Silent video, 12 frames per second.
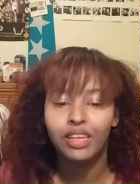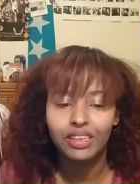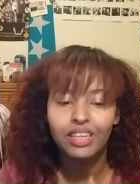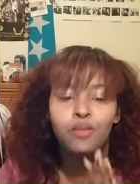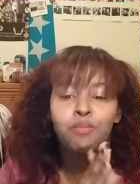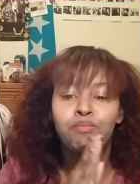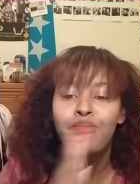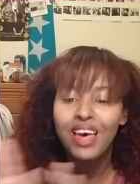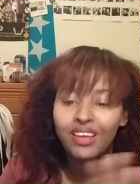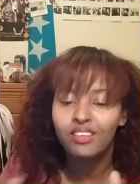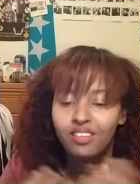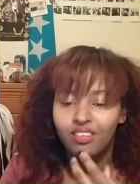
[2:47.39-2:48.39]
Like, their
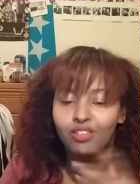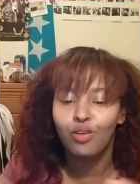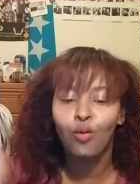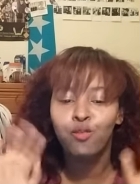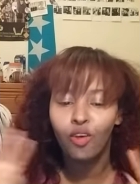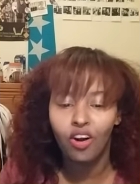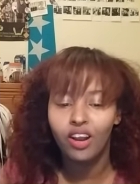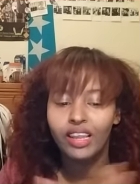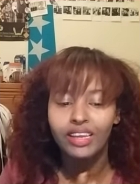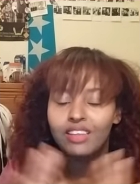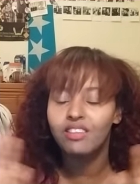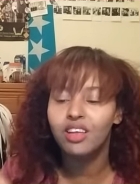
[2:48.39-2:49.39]
best so far.
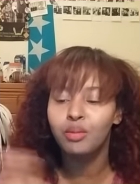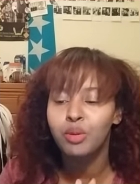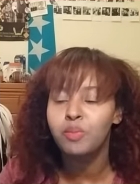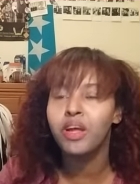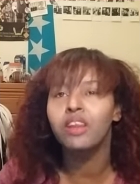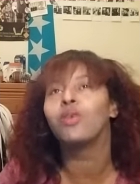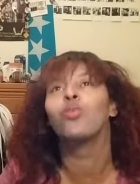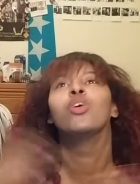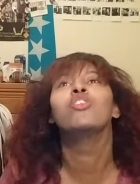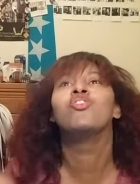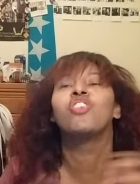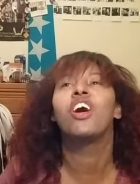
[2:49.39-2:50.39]
Like, it's gonna be better than
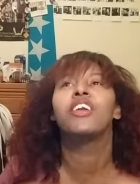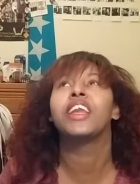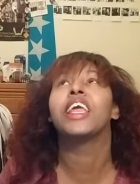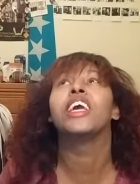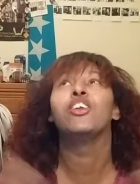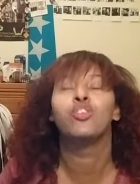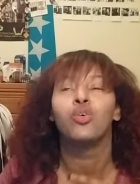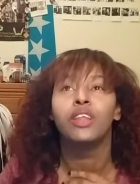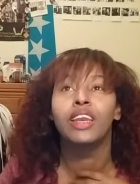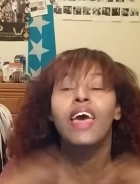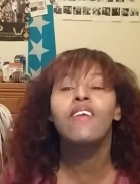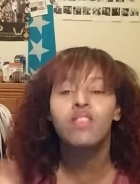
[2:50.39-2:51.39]
One Shot and Angel
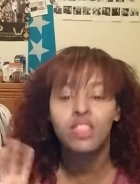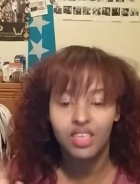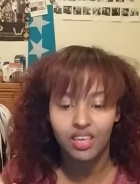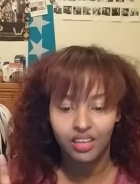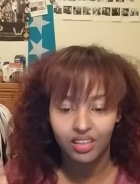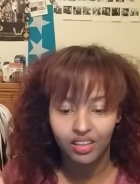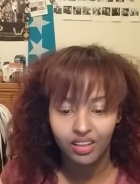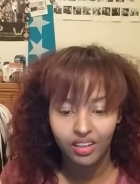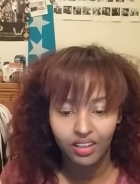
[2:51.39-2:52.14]
and everything.